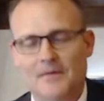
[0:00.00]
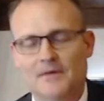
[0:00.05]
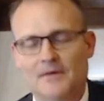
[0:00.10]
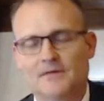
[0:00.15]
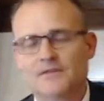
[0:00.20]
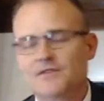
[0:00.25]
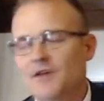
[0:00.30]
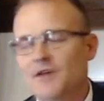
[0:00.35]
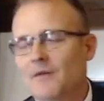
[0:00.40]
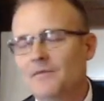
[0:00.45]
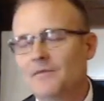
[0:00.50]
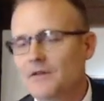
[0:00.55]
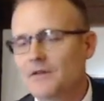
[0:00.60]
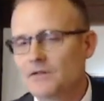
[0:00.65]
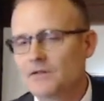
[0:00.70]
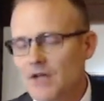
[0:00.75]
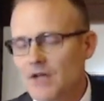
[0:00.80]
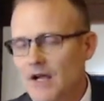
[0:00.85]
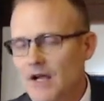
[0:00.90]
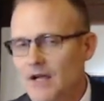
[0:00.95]
something
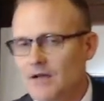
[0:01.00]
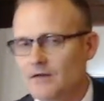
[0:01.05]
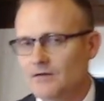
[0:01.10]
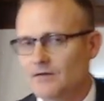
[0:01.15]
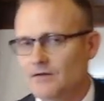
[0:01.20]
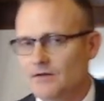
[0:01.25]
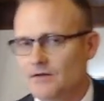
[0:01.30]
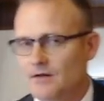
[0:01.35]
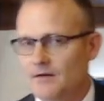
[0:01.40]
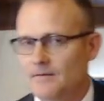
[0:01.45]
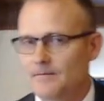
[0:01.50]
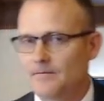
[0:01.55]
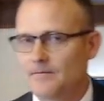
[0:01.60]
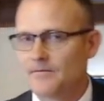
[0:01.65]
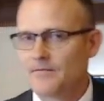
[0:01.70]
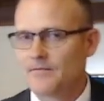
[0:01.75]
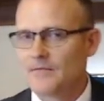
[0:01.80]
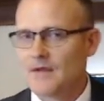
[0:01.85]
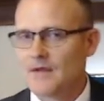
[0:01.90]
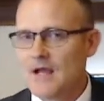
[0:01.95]
changed.
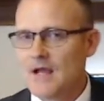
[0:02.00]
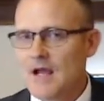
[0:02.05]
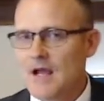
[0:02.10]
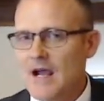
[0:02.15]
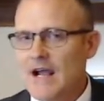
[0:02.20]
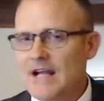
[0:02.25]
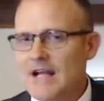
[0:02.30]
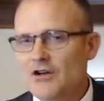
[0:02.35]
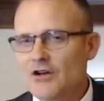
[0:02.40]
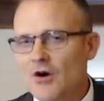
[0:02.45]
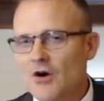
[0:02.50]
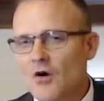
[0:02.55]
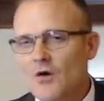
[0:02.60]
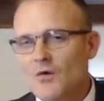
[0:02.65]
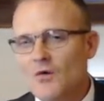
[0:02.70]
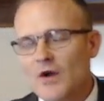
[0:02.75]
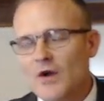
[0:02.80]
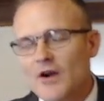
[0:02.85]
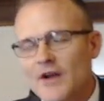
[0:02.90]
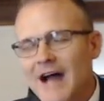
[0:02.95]
And you know,
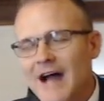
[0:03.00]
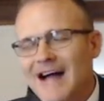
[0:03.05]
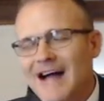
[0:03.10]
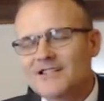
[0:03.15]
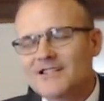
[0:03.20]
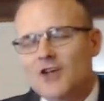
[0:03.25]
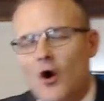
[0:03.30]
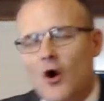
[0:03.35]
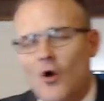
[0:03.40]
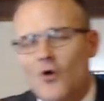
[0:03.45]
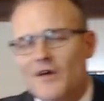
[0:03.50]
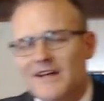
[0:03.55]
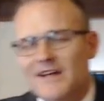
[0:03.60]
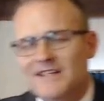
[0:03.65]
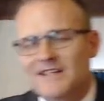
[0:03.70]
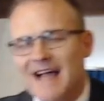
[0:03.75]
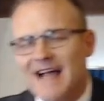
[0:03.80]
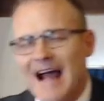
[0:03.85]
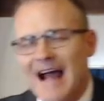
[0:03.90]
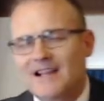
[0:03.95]
we're not told
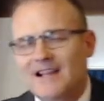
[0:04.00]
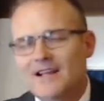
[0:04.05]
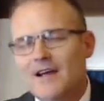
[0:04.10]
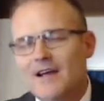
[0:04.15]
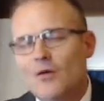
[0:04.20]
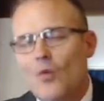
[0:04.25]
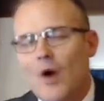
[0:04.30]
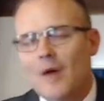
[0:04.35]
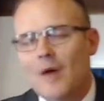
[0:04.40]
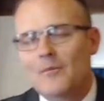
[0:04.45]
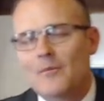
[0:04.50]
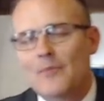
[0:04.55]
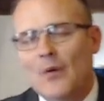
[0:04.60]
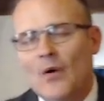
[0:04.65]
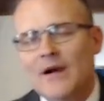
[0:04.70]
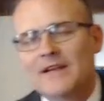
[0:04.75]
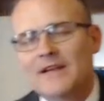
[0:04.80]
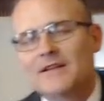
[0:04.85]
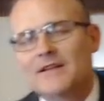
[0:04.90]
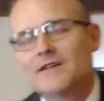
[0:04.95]
exactly at what
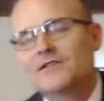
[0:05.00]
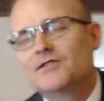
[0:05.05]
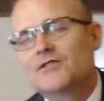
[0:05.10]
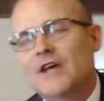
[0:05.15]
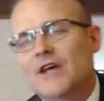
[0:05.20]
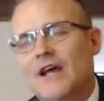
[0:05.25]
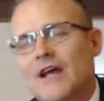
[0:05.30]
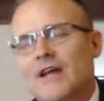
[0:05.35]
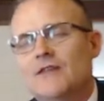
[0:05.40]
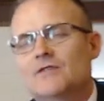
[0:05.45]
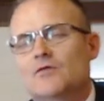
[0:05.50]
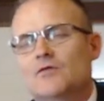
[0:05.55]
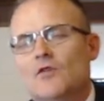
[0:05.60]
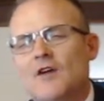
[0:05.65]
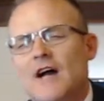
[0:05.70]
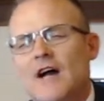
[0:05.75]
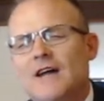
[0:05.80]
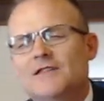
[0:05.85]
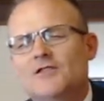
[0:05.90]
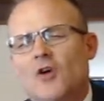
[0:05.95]
point this changed. We're
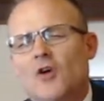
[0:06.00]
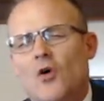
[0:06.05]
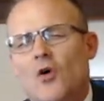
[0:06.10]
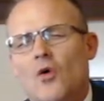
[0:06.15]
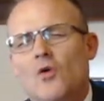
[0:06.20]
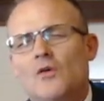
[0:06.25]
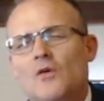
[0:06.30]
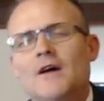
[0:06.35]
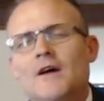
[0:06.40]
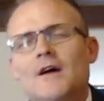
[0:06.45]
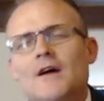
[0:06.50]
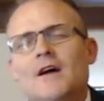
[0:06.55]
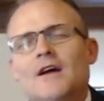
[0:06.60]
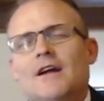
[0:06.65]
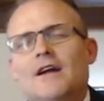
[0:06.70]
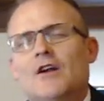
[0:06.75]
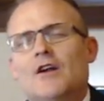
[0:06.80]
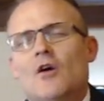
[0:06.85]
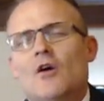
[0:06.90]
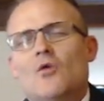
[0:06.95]
not told,
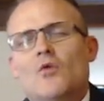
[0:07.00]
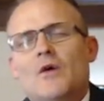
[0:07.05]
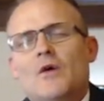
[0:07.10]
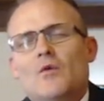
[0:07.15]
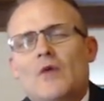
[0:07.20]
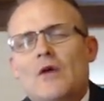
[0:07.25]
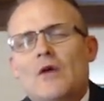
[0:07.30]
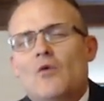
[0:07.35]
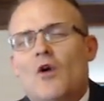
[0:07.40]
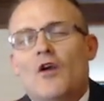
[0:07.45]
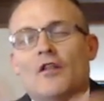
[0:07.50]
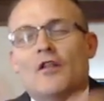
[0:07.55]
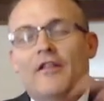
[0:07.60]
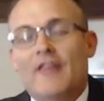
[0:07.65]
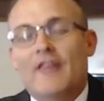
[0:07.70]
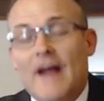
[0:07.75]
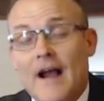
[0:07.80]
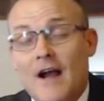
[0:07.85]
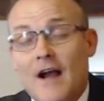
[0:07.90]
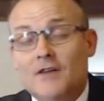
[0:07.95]
you know, we, we weren't
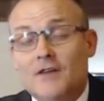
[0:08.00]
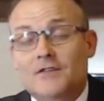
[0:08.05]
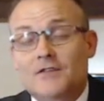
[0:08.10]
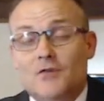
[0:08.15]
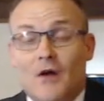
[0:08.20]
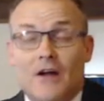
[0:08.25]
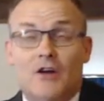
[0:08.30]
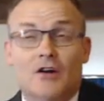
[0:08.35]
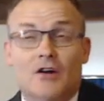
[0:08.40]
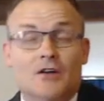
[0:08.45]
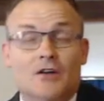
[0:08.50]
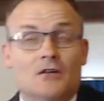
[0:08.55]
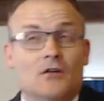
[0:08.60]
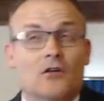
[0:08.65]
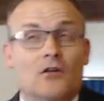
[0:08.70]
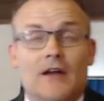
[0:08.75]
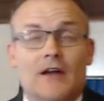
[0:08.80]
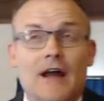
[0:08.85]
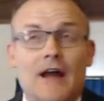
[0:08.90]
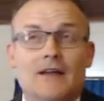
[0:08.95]
there, so I couldn't
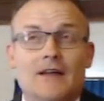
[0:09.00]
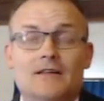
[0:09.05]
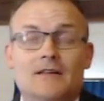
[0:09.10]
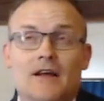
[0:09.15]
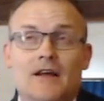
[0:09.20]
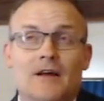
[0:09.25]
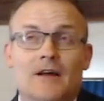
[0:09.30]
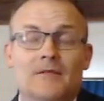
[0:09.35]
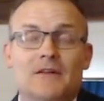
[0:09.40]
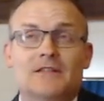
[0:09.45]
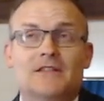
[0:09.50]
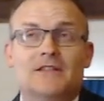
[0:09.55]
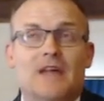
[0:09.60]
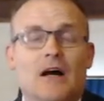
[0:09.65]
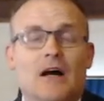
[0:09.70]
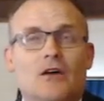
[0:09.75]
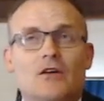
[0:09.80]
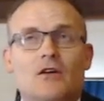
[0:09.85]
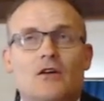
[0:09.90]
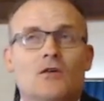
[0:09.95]
look at him and
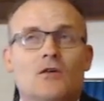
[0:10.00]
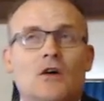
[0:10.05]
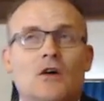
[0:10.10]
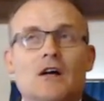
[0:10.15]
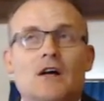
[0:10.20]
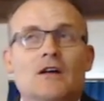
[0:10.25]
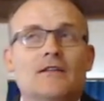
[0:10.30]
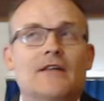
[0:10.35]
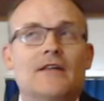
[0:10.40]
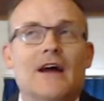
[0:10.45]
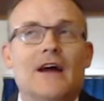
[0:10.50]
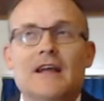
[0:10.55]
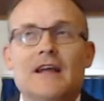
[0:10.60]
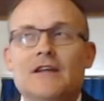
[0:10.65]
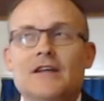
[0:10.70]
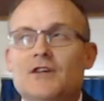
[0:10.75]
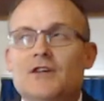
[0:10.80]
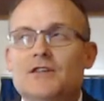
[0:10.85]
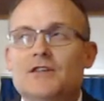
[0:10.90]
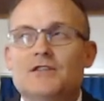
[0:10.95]
tell you that he
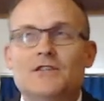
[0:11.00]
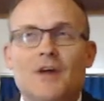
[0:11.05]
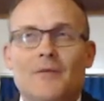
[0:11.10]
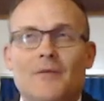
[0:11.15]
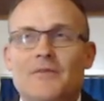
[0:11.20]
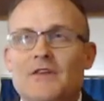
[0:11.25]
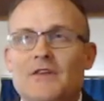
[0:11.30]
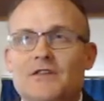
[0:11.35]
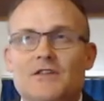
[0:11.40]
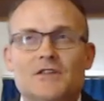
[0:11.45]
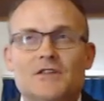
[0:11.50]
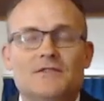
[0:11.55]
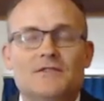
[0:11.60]
just, something just